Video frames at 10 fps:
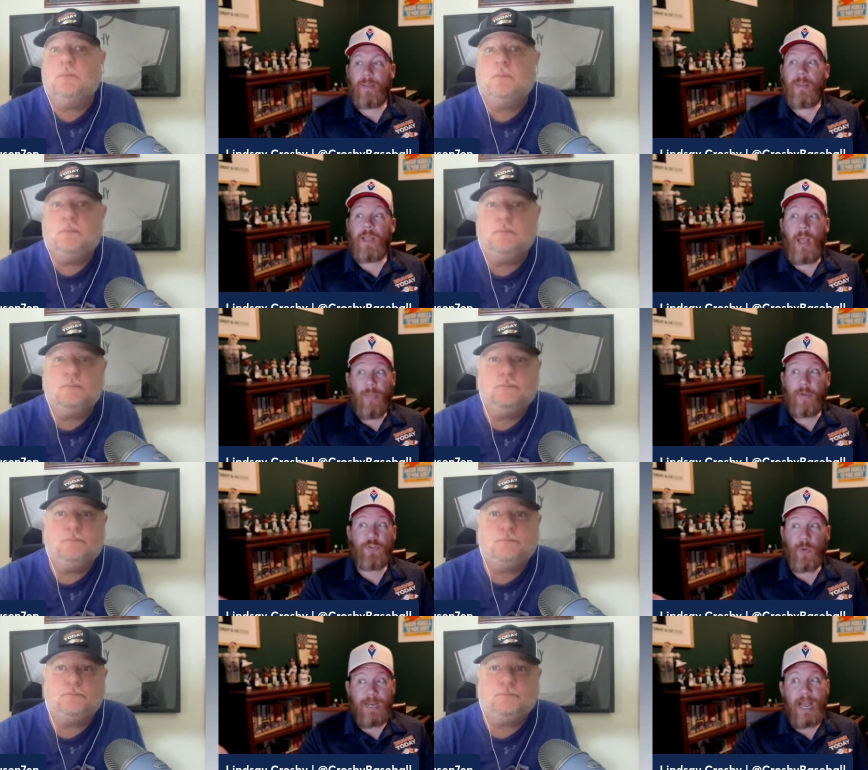Speaker 1: yeah. They'll
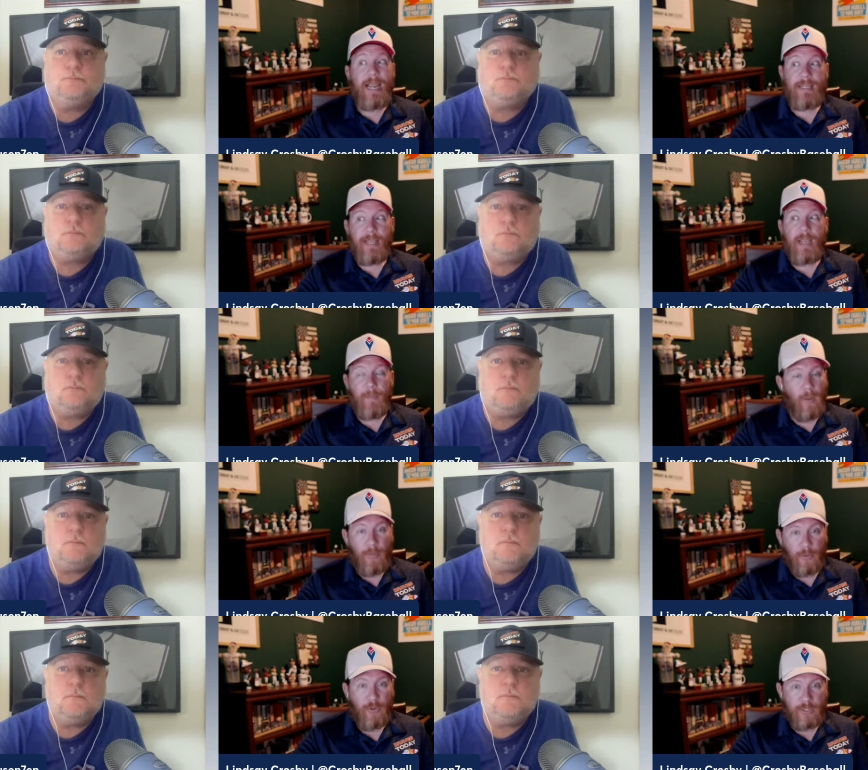do a night game on
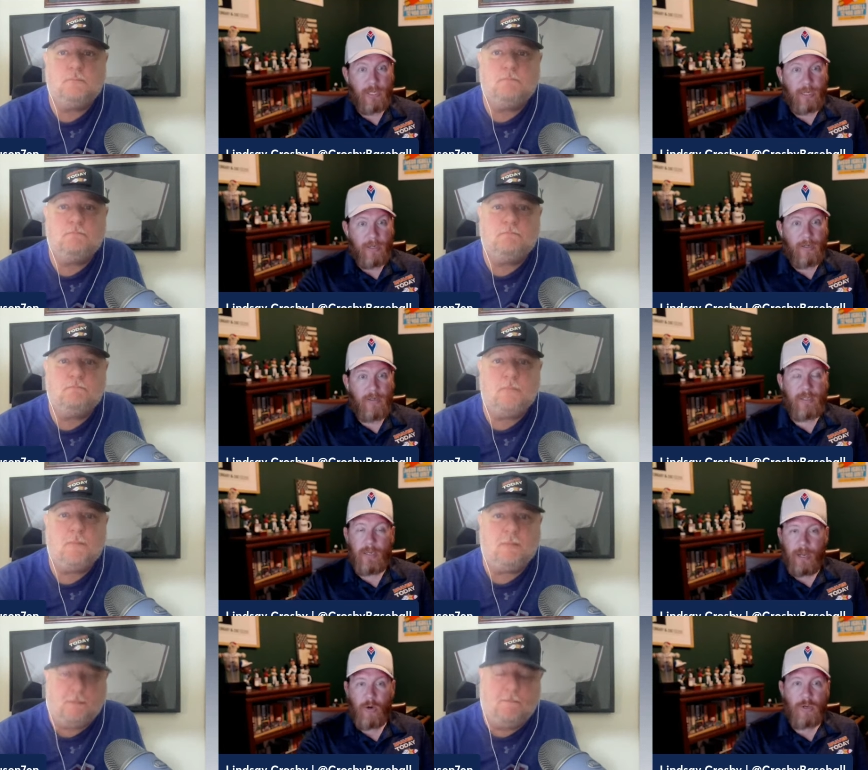Thursday
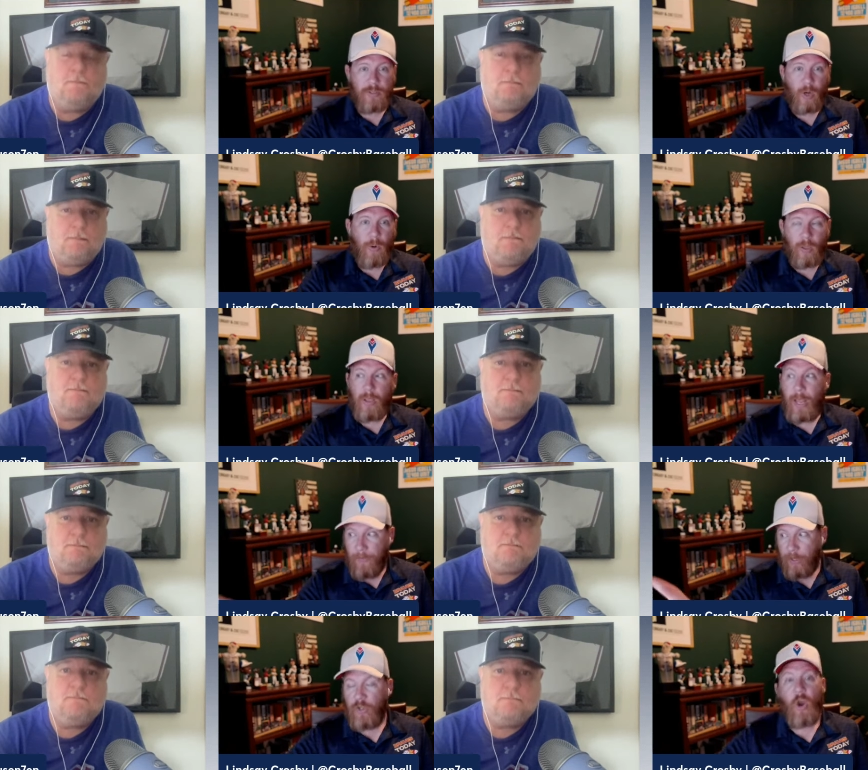in mm-hmm. Arizona,
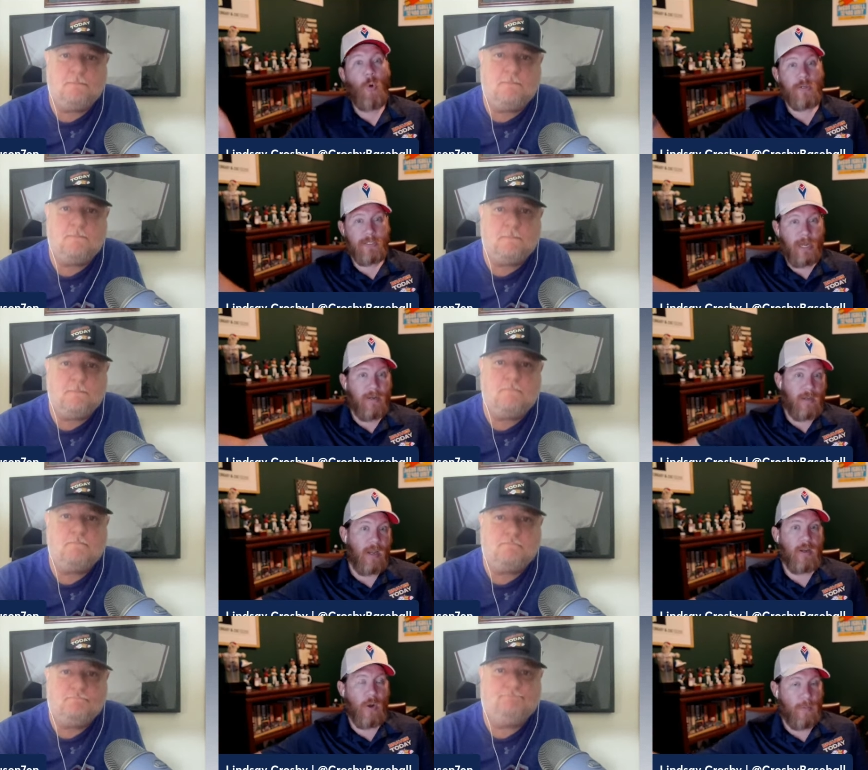and then go to San
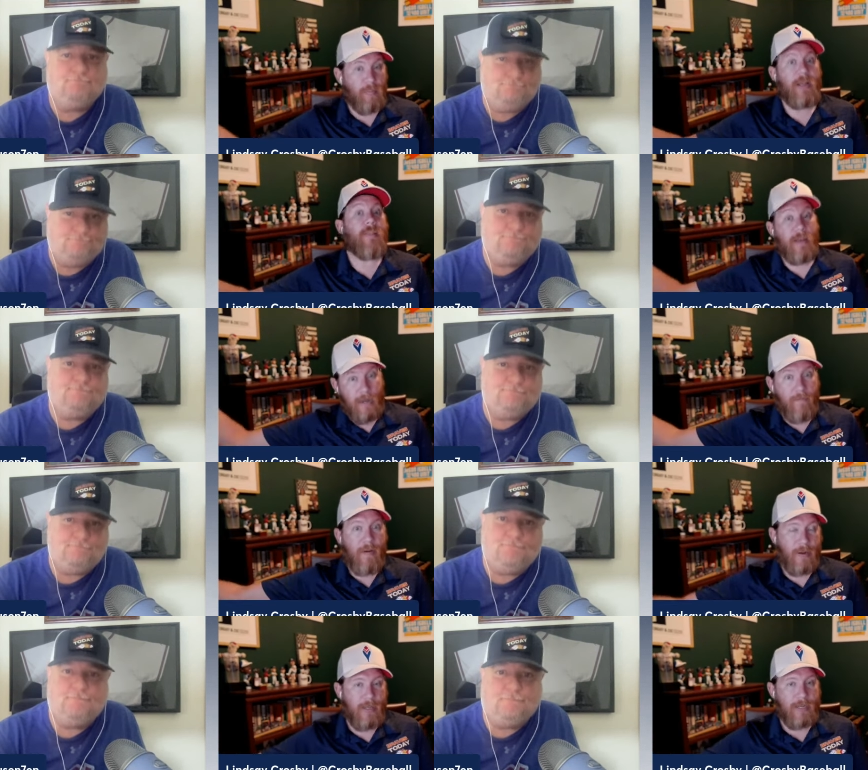Diego and play them the
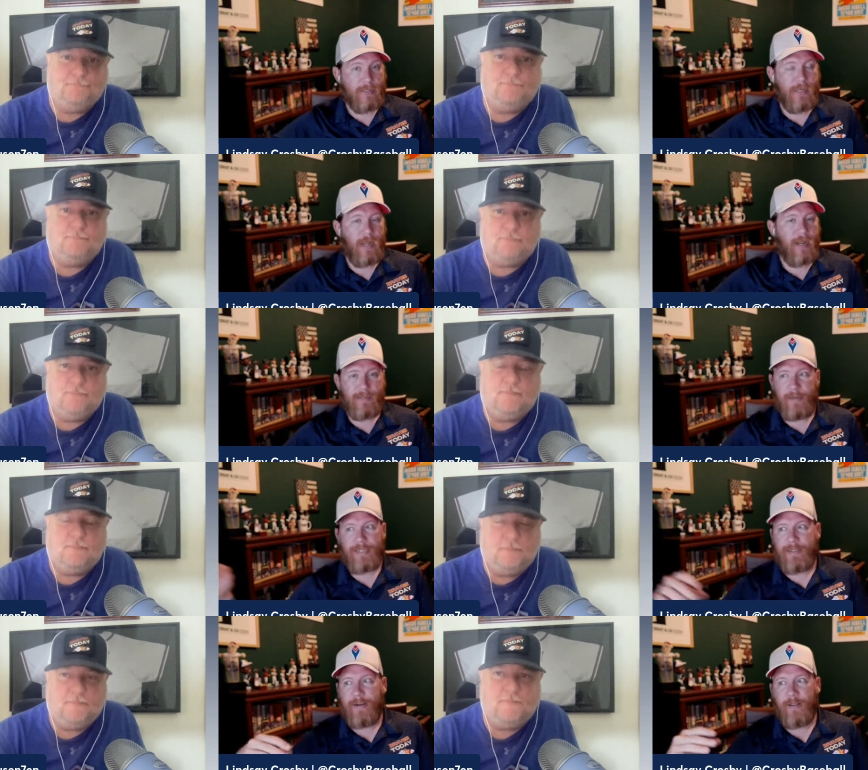very next day. It's not.
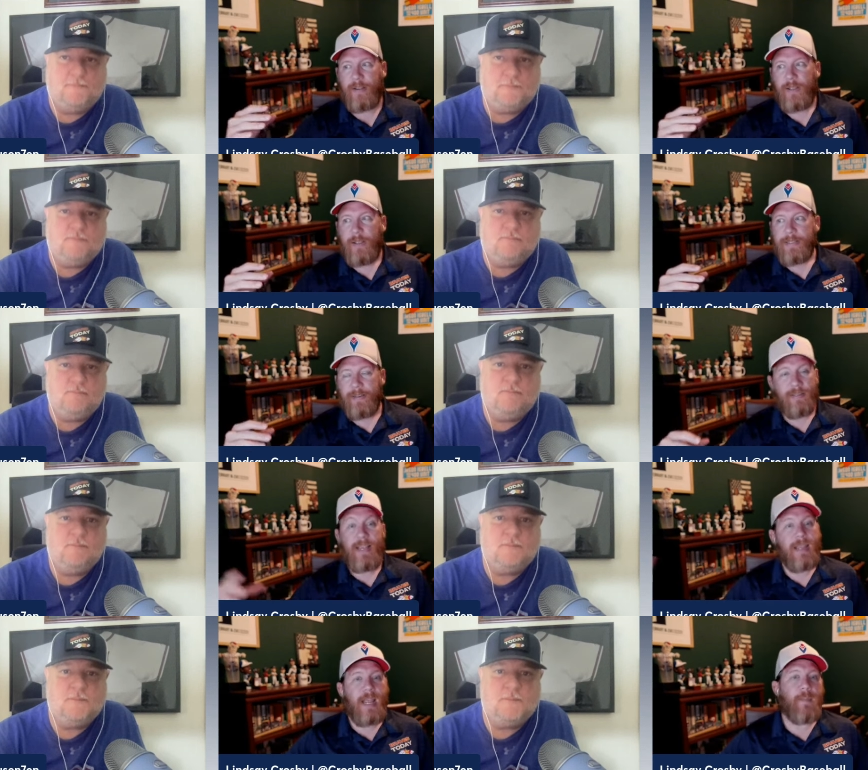It's not a. It's not a
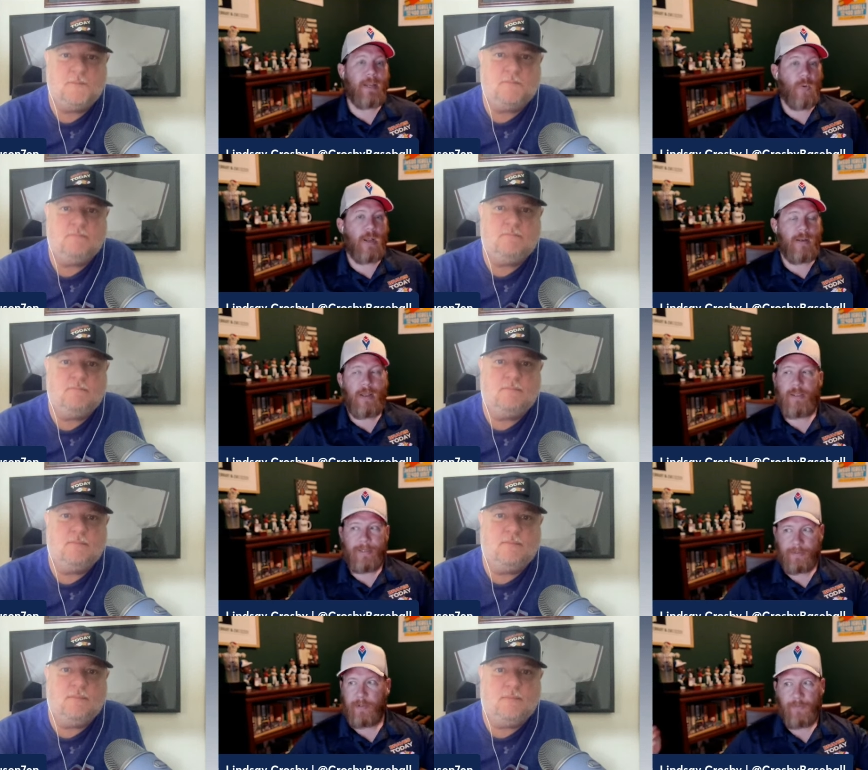day game getaway day.
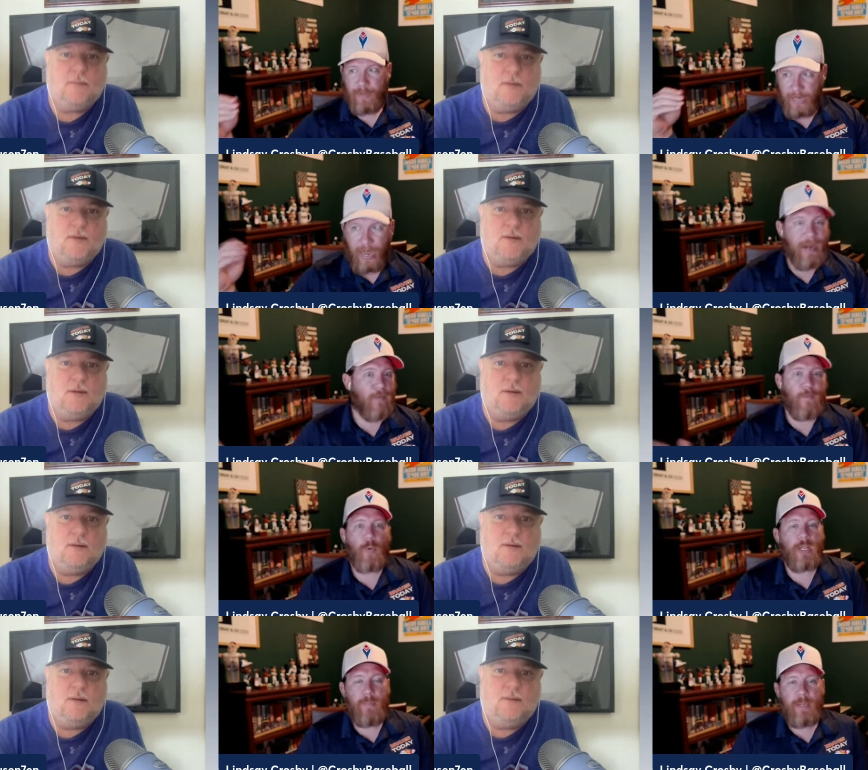It's a
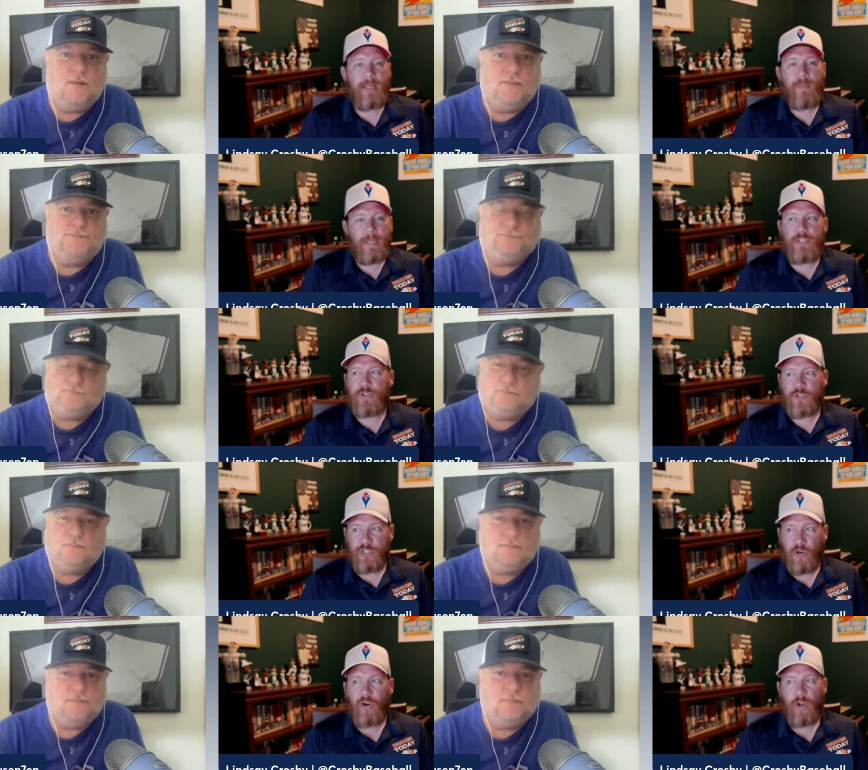9:40 p.m. Eastern
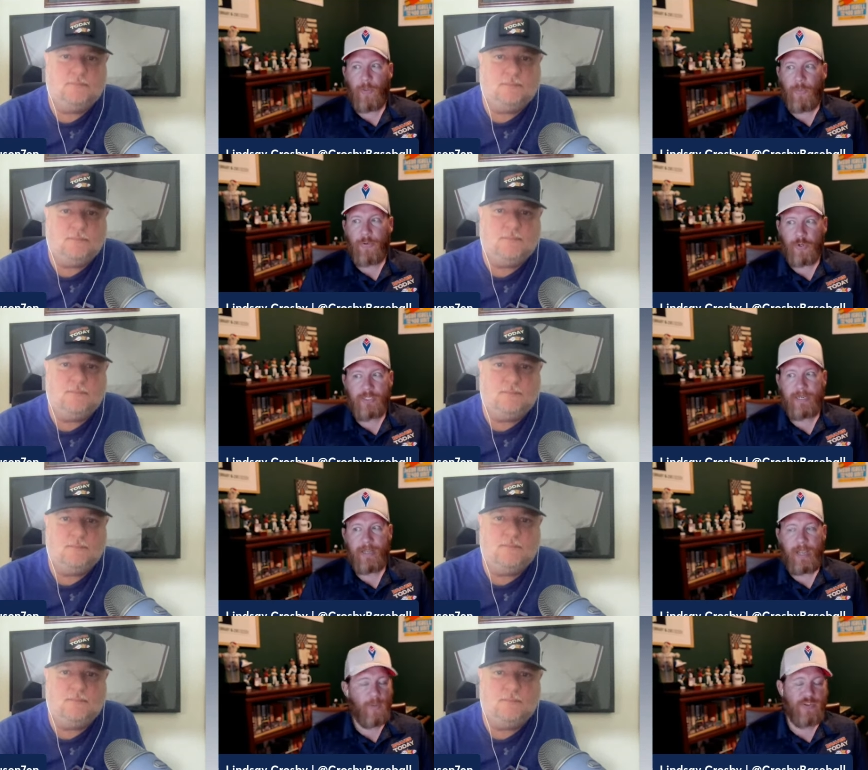start on Thursday
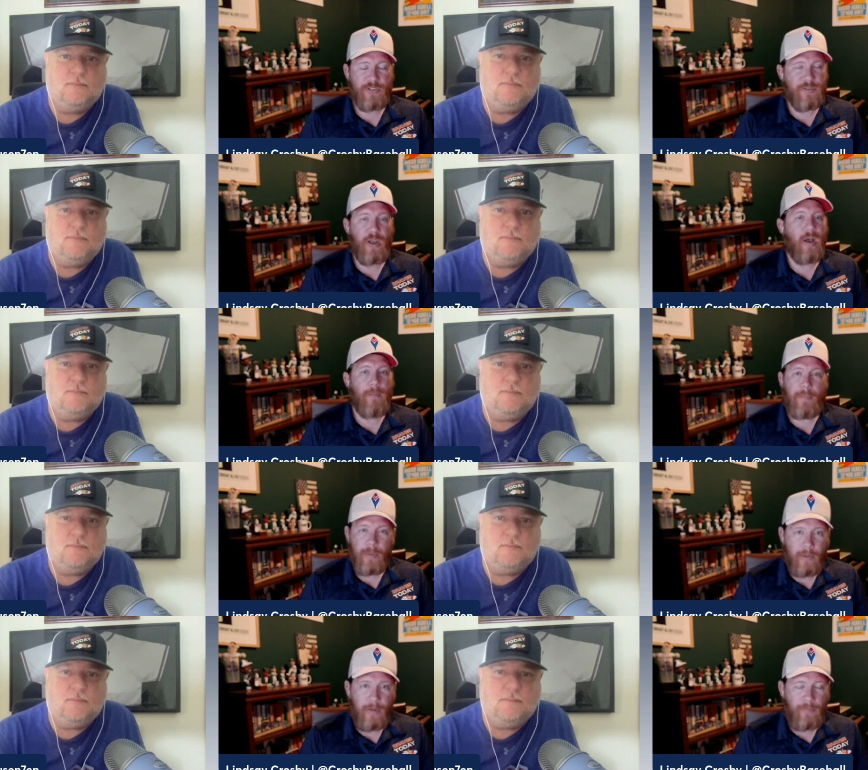night, which is dumb,
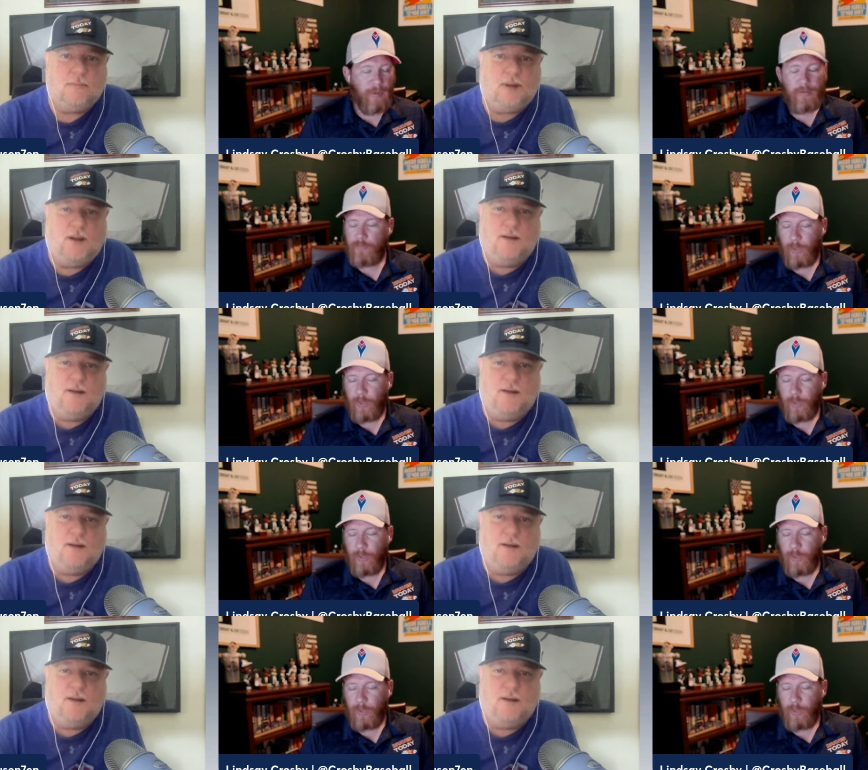but